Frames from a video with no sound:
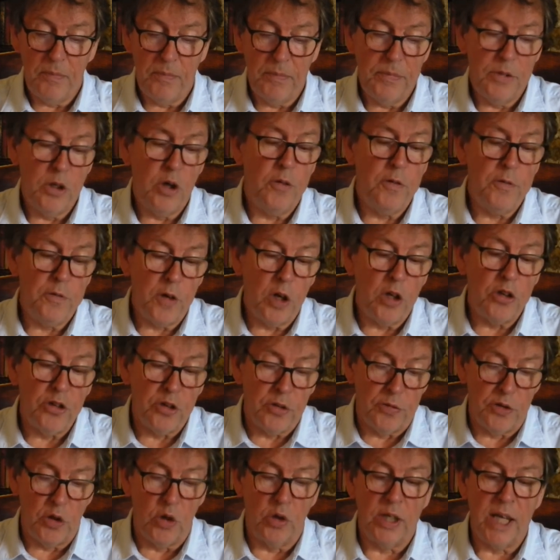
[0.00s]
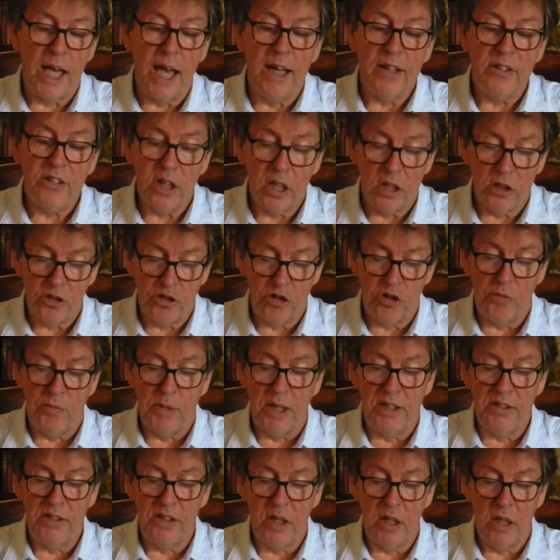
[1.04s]
You're fond of your cat, aren't you, my
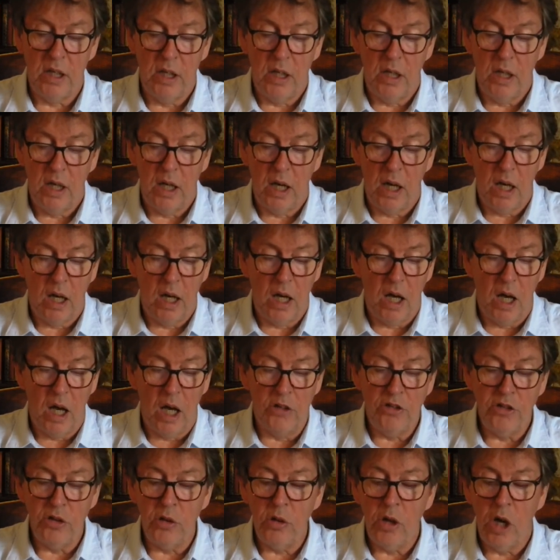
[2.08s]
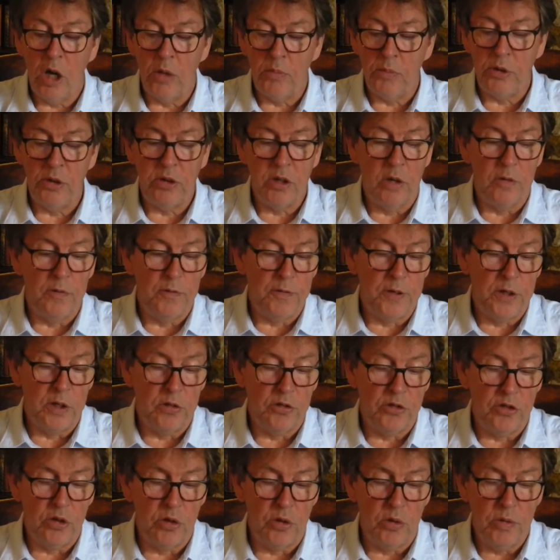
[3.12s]
dear? I do hope you don't feel
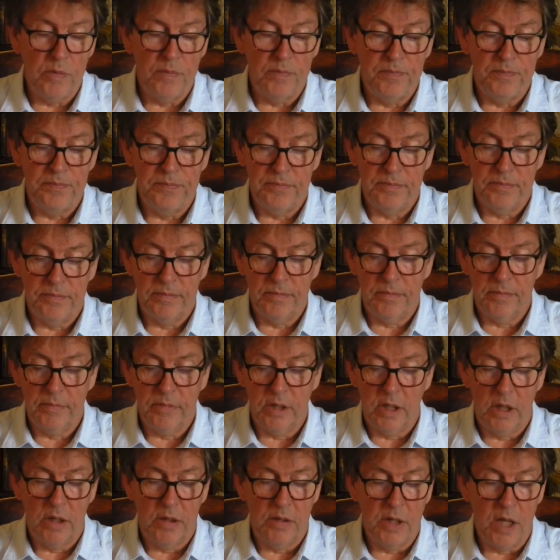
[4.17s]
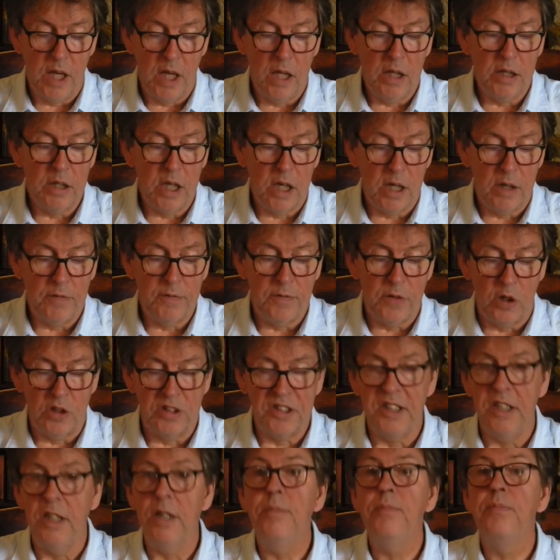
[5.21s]
too... There,
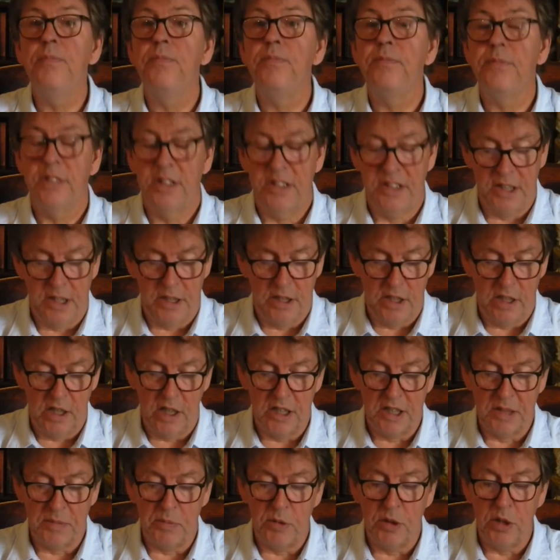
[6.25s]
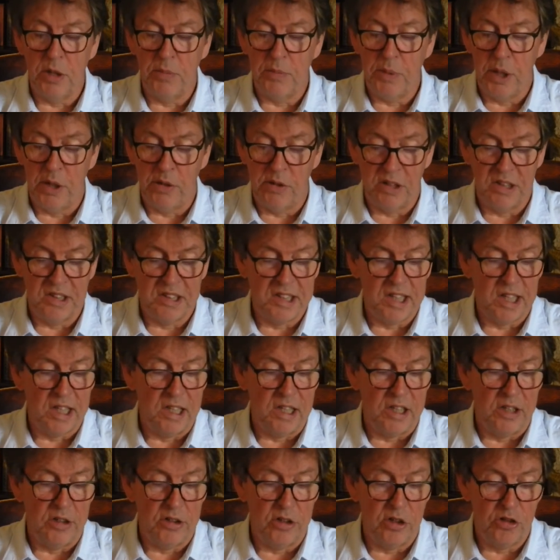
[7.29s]
Flossie, said her husband, appearing
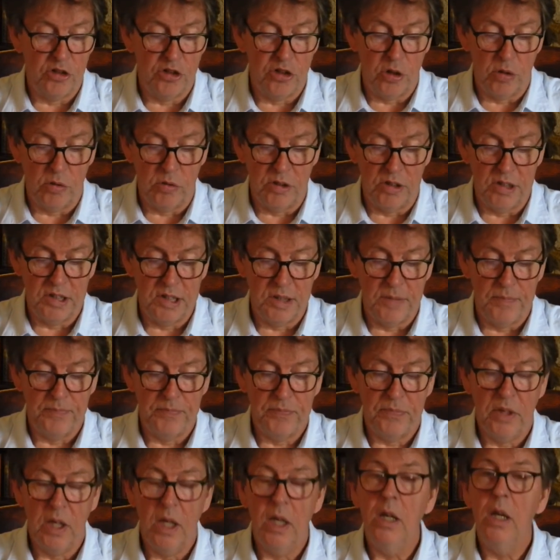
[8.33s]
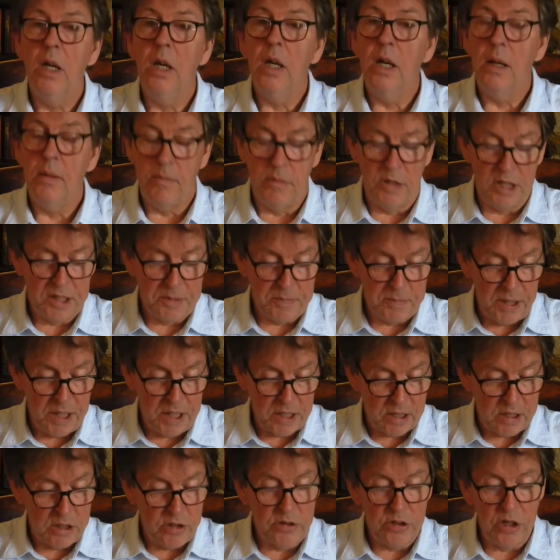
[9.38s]
suddenly at her shoulders. Miss
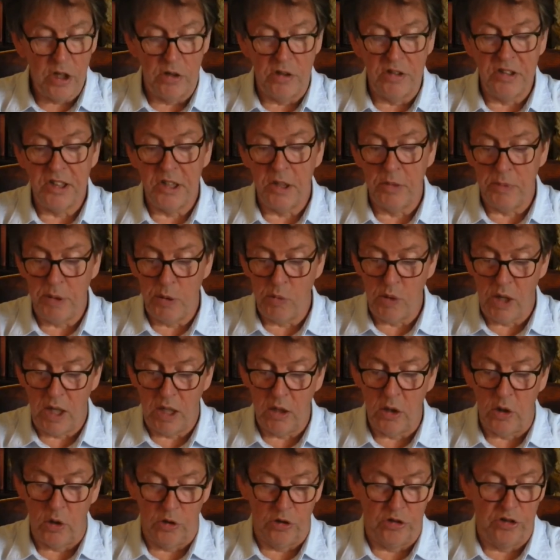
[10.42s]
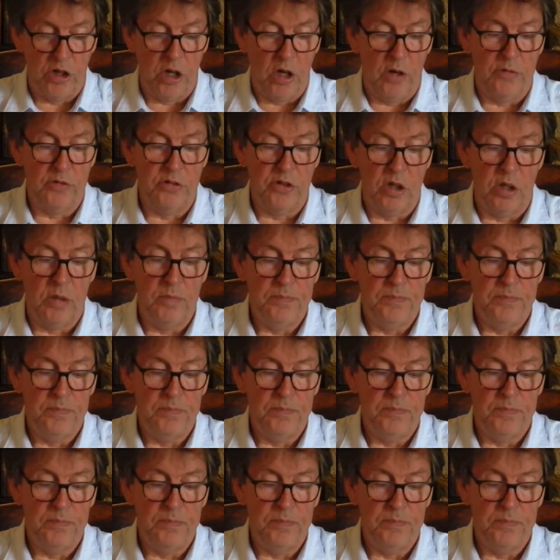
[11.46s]
Maitland knows he'll be well looked after.